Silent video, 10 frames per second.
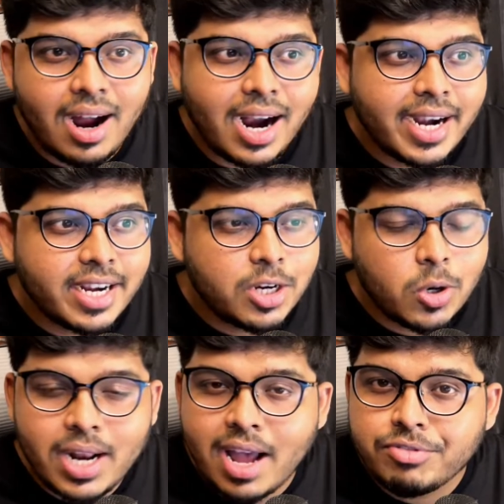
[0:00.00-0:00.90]
I did
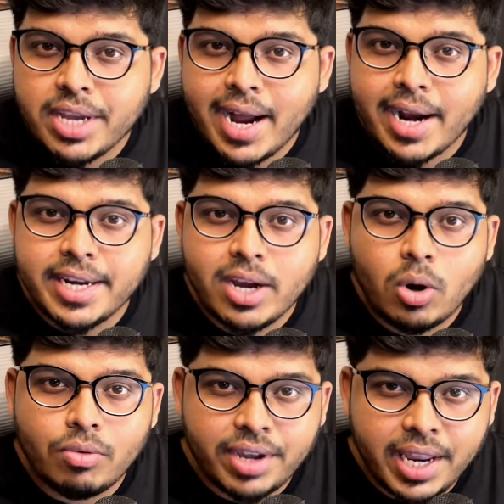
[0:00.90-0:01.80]
not have the idea
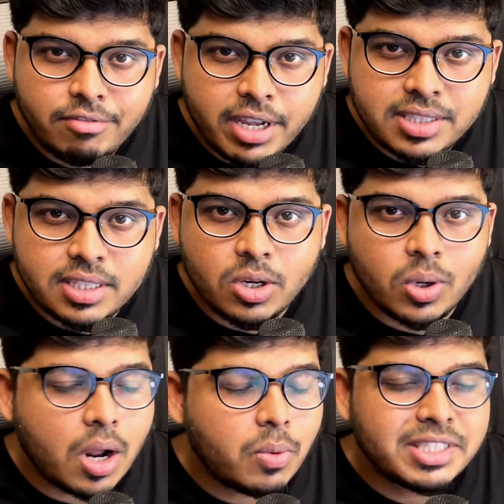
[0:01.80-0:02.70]
of investing or
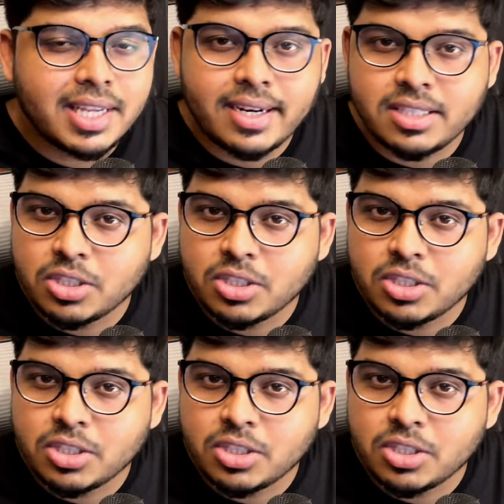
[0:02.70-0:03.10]
how exactly